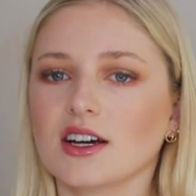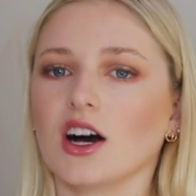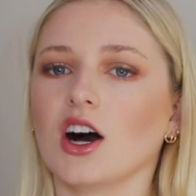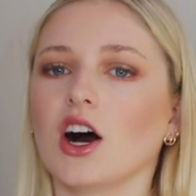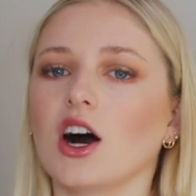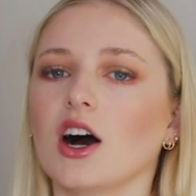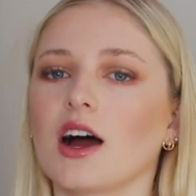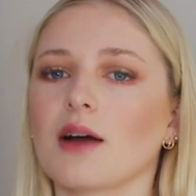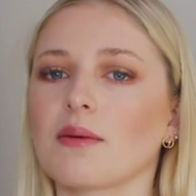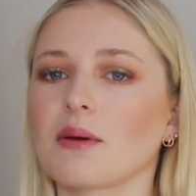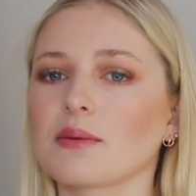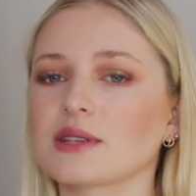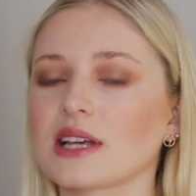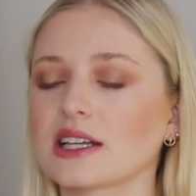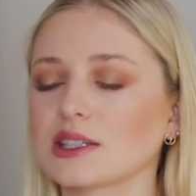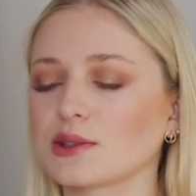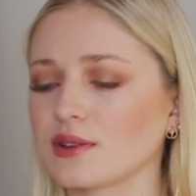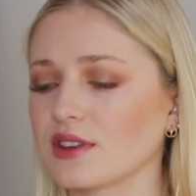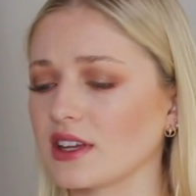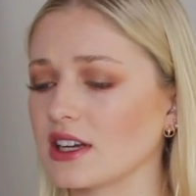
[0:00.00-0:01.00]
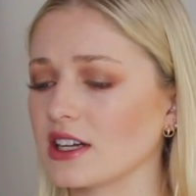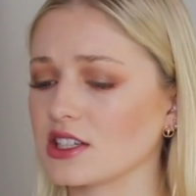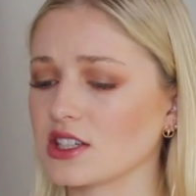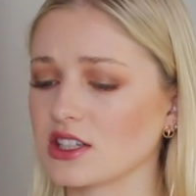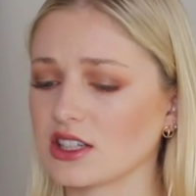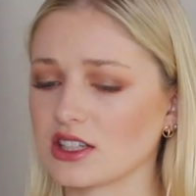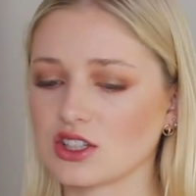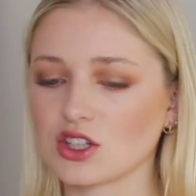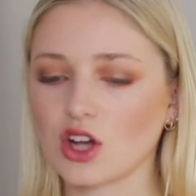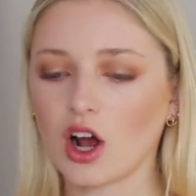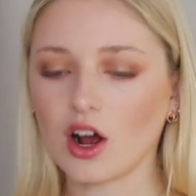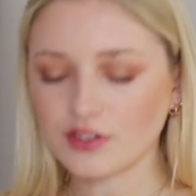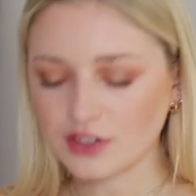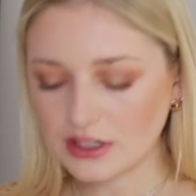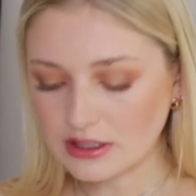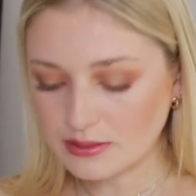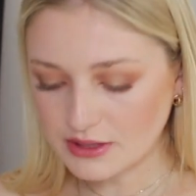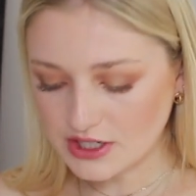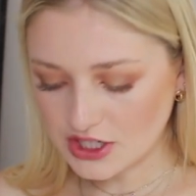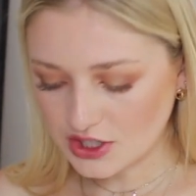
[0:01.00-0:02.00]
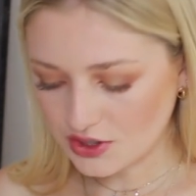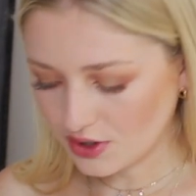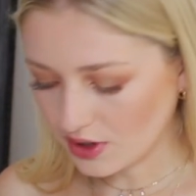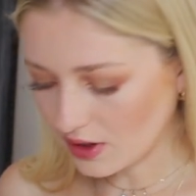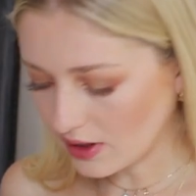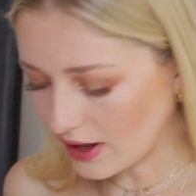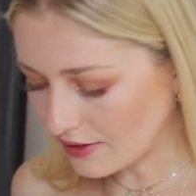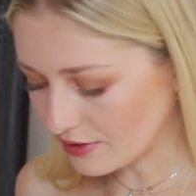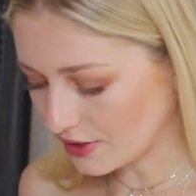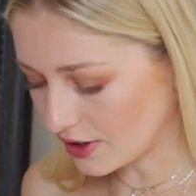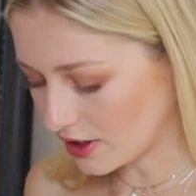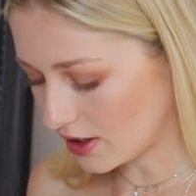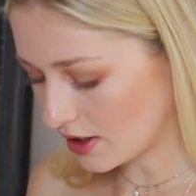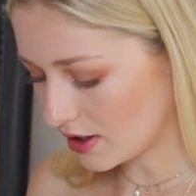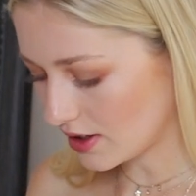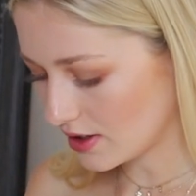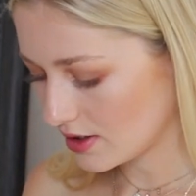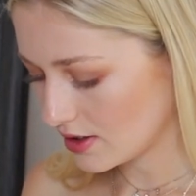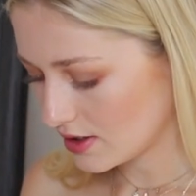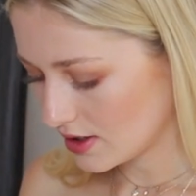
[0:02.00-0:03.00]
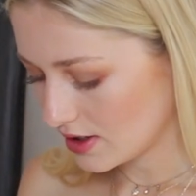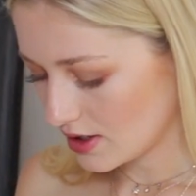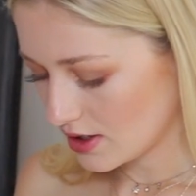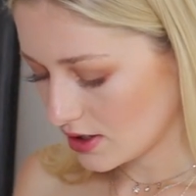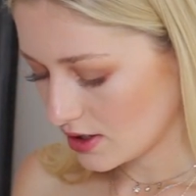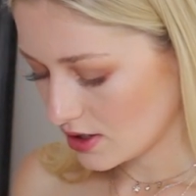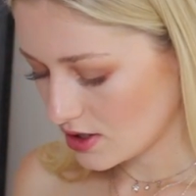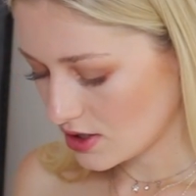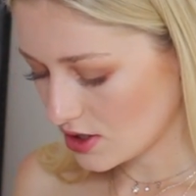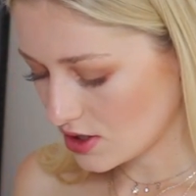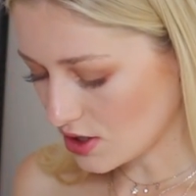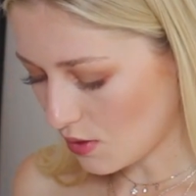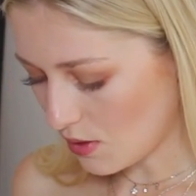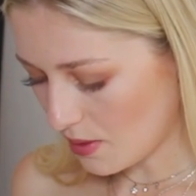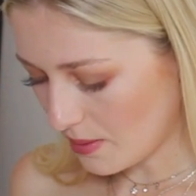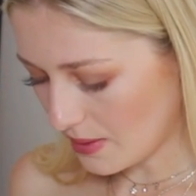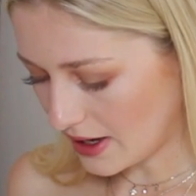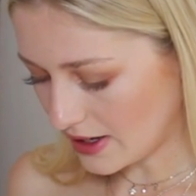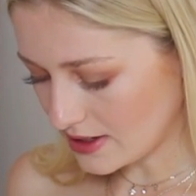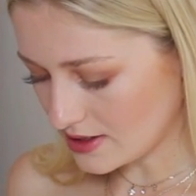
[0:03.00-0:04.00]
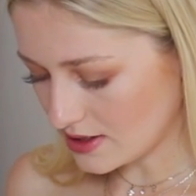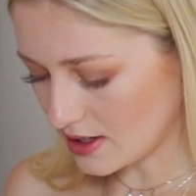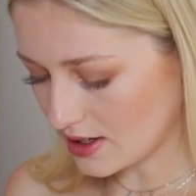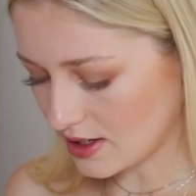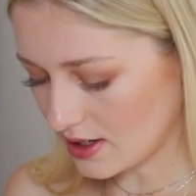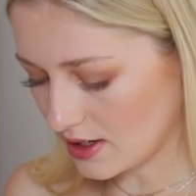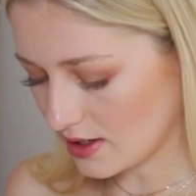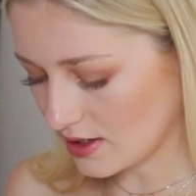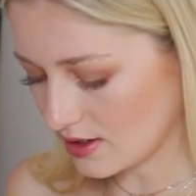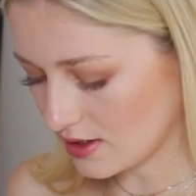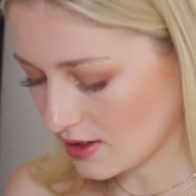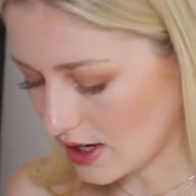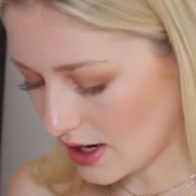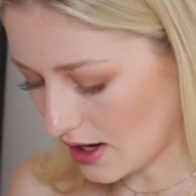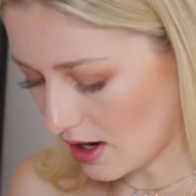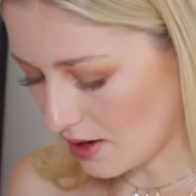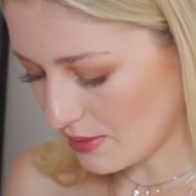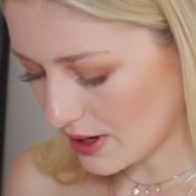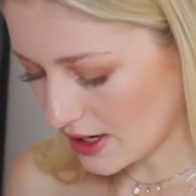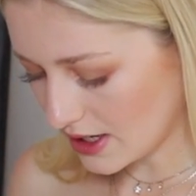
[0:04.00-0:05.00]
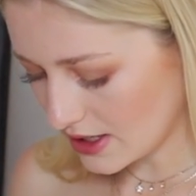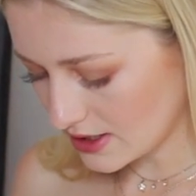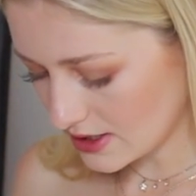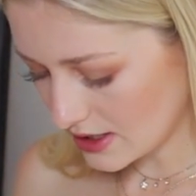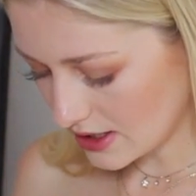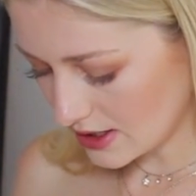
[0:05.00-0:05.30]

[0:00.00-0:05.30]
Oh, I'm obsessed with it. It's the softest material ever. So amazing. I got mine in a